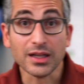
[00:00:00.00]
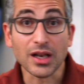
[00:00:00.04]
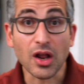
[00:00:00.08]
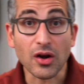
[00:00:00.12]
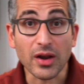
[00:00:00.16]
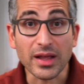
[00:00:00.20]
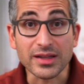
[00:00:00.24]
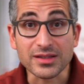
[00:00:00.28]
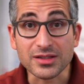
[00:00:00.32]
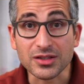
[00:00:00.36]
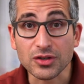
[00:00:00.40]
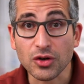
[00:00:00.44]
Now
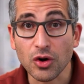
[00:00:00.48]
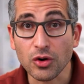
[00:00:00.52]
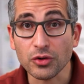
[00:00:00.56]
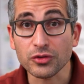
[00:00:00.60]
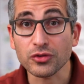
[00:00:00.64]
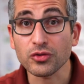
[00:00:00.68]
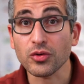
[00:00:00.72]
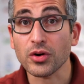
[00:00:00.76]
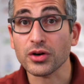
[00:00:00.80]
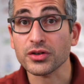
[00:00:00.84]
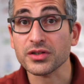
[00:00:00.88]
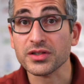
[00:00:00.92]
let's go
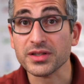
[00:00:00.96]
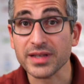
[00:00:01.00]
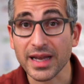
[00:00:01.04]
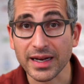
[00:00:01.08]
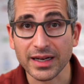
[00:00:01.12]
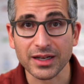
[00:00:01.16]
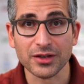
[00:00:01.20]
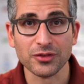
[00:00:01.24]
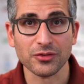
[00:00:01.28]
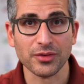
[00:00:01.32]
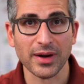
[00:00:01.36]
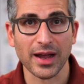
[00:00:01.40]
to our
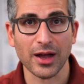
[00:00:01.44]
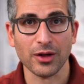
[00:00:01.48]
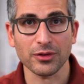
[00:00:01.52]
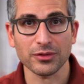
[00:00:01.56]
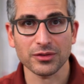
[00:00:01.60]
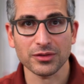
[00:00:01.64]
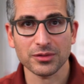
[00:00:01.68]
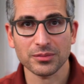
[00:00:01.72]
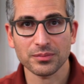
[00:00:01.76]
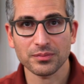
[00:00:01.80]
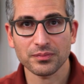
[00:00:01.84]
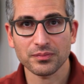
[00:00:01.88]
second
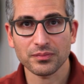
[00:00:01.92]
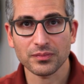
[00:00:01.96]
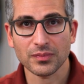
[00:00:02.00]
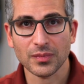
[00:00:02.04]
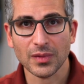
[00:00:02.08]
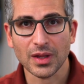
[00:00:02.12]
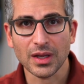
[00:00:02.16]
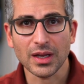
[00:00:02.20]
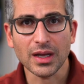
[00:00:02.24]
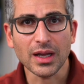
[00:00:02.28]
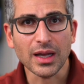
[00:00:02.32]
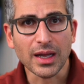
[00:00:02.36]
round.
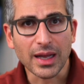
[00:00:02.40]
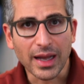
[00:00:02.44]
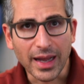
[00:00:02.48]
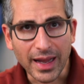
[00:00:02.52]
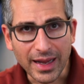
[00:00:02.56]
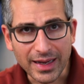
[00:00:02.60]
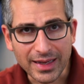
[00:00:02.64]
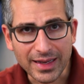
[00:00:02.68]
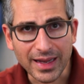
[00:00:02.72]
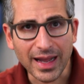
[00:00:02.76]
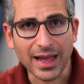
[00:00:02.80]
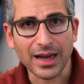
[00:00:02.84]

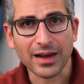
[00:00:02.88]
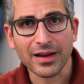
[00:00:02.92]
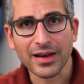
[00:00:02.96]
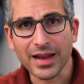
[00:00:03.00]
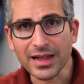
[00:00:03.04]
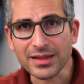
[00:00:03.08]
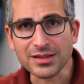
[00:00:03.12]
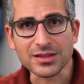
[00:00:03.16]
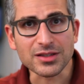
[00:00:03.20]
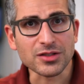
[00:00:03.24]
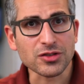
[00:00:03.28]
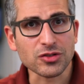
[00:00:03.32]
Again,
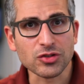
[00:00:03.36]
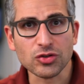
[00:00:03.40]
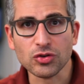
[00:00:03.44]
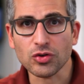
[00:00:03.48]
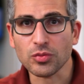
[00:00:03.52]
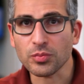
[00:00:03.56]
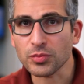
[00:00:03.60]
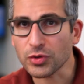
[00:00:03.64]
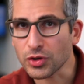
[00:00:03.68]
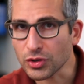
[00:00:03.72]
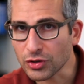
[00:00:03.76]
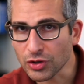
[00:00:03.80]
let's
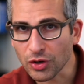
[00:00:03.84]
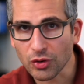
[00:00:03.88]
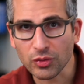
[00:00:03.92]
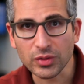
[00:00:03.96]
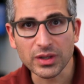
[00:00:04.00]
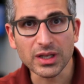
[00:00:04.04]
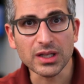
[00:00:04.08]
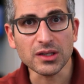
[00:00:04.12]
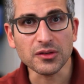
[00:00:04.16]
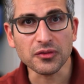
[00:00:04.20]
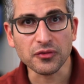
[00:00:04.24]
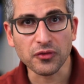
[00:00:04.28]
assume you don't
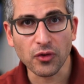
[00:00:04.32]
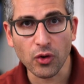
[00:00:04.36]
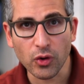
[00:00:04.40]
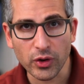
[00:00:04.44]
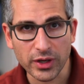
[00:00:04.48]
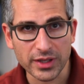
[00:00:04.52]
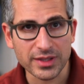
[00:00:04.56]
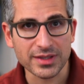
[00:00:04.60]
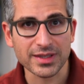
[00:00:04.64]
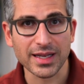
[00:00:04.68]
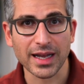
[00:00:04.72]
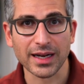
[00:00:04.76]
need 40
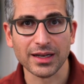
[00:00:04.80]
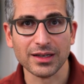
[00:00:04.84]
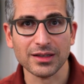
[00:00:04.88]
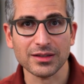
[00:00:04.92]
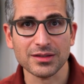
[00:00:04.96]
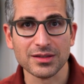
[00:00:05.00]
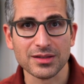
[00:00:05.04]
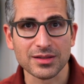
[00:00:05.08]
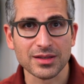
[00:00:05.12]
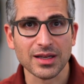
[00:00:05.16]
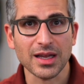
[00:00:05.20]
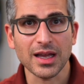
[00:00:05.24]

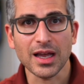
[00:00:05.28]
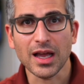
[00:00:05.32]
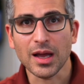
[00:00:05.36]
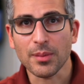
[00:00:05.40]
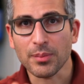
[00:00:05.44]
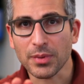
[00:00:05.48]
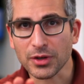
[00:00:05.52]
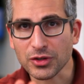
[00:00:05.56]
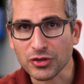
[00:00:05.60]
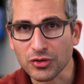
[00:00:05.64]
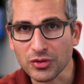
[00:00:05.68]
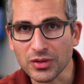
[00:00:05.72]
seconds,
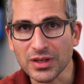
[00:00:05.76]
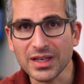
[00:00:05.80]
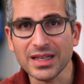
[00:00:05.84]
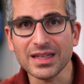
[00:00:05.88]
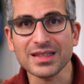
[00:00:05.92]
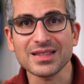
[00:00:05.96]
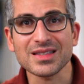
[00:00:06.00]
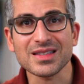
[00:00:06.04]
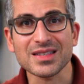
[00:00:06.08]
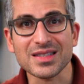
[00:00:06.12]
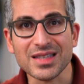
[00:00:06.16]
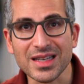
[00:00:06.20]
but you need
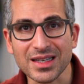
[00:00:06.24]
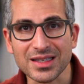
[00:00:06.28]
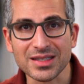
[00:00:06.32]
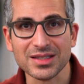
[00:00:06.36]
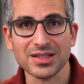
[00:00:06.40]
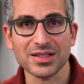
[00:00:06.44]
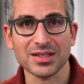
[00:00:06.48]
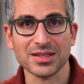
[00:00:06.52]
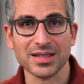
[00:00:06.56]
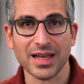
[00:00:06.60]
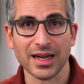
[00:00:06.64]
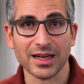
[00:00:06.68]
60
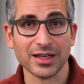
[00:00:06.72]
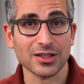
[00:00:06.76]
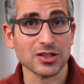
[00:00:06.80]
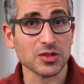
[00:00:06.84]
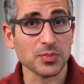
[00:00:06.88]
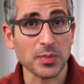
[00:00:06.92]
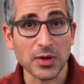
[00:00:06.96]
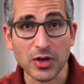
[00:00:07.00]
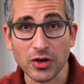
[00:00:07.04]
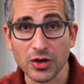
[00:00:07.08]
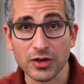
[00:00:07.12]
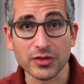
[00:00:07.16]
seconds
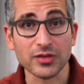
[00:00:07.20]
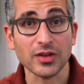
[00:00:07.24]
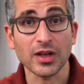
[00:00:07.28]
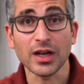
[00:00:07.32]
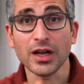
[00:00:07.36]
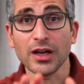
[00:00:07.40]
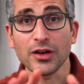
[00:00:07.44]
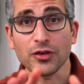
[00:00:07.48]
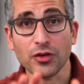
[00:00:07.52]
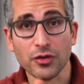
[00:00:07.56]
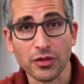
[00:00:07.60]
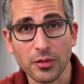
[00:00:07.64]
because
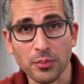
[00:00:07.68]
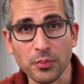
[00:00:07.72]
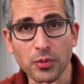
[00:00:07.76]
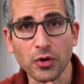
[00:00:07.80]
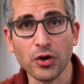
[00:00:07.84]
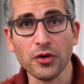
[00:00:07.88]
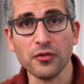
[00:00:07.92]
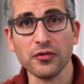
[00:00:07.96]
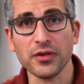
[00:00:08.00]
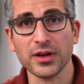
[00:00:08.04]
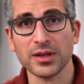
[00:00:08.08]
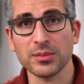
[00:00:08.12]
you're the
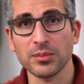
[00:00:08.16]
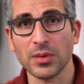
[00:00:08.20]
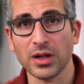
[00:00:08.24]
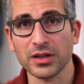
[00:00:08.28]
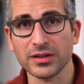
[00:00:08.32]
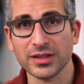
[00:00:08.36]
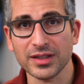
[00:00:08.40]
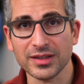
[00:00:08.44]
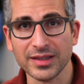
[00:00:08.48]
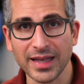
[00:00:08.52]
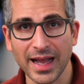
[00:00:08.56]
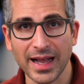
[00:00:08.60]
perfect
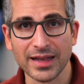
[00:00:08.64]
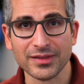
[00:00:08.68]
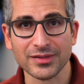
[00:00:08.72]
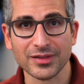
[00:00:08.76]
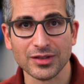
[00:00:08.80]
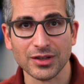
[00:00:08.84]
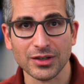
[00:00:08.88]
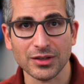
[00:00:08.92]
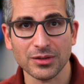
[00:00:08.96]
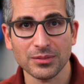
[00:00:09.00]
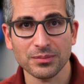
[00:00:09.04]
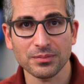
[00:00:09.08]

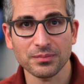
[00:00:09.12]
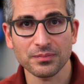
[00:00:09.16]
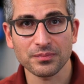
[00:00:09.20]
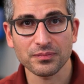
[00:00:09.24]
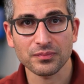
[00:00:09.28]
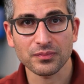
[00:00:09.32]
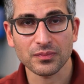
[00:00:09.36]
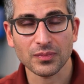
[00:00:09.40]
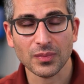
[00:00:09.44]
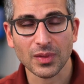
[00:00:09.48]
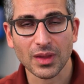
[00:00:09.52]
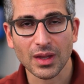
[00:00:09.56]
multitasker.
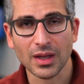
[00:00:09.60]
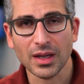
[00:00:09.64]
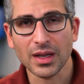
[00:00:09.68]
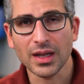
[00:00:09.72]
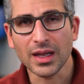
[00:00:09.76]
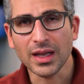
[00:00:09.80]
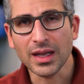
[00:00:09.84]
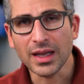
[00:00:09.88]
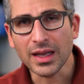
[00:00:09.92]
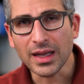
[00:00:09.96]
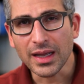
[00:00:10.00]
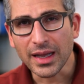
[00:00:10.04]

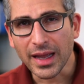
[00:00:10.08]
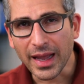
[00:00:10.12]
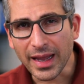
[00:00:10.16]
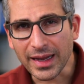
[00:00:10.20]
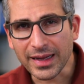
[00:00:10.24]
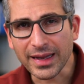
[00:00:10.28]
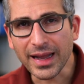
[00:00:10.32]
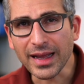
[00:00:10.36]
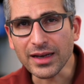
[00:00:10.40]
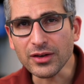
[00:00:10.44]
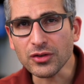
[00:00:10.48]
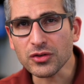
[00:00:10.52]

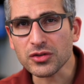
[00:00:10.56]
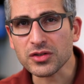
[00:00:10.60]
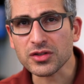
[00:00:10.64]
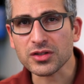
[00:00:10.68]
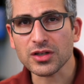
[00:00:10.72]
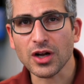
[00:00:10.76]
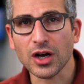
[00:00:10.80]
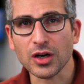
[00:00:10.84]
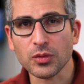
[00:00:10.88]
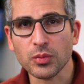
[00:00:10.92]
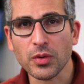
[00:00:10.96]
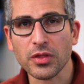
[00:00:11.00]
Again, you
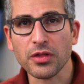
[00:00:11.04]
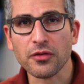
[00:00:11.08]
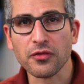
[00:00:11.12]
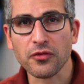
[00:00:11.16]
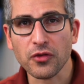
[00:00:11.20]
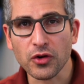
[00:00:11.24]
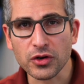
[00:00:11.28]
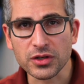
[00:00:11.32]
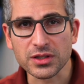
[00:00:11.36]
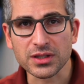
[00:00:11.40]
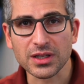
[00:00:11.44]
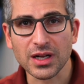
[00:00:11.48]
start with the
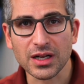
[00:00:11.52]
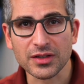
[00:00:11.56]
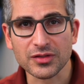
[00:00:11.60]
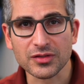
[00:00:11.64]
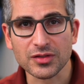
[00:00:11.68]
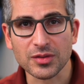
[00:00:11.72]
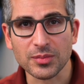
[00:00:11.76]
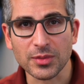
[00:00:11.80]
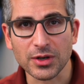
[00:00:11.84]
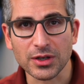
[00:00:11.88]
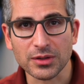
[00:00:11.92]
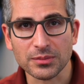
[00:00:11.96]
first
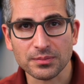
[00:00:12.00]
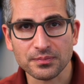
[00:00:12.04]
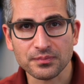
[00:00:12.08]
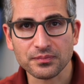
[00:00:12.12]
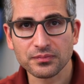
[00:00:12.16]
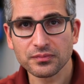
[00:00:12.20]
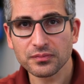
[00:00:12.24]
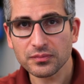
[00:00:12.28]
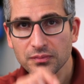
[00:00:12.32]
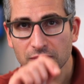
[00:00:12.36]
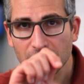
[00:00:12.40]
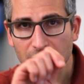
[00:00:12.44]
customer,
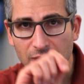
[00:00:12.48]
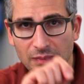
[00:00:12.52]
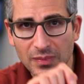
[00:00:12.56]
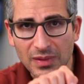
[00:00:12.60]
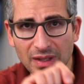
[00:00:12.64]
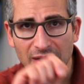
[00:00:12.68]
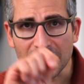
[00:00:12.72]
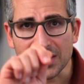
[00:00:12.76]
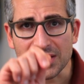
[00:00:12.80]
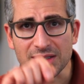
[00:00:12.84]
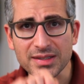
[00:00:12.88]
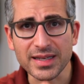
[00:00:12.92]

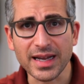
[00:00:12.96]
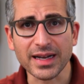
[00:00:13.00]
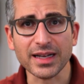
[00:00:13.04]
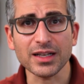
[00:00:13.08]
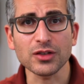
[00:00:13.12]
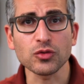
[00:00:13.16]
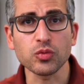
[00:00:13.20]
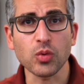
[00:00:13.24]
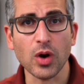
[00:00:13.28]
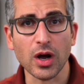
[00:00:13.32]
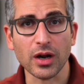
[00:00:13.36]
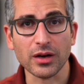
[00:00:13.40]
second
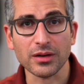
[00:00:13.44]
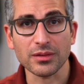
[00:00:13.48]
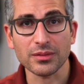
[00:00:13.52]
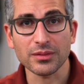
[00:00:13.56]
1,